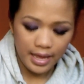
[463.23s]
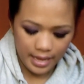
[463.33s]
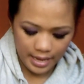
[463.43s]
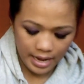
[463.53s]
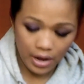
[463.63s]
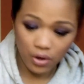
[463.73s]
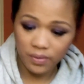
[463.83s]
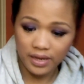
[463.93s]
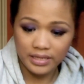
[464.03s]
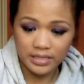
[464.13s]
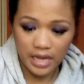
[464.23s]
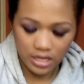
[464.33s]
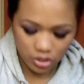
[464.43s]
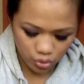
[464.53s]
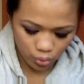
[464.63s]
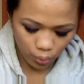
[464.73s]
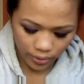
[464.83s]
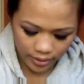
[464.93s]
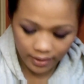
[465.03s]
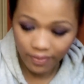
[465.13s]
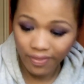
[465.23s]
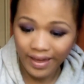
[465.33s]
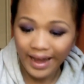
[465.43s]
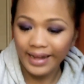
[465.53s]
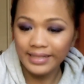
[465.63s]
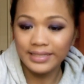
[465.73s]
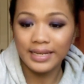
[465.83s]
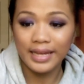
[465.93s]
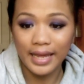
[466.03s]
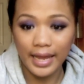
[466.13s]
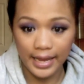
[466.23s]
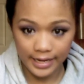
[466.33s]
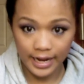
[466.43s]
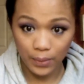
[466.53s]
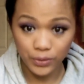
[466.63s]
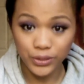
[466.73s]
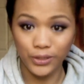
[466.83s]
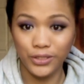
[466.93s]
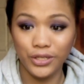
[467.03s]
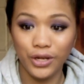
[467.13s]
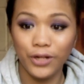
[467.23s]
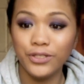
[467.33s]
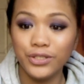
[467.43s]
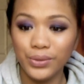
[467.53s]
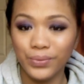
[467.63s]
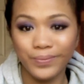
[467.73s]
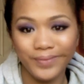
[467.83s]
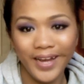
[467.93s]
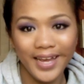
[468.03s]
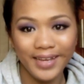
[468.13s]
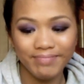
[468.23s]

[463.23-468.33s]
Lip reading: and I hope you guys enjoyed that, and I will talk to you all soon. Bye.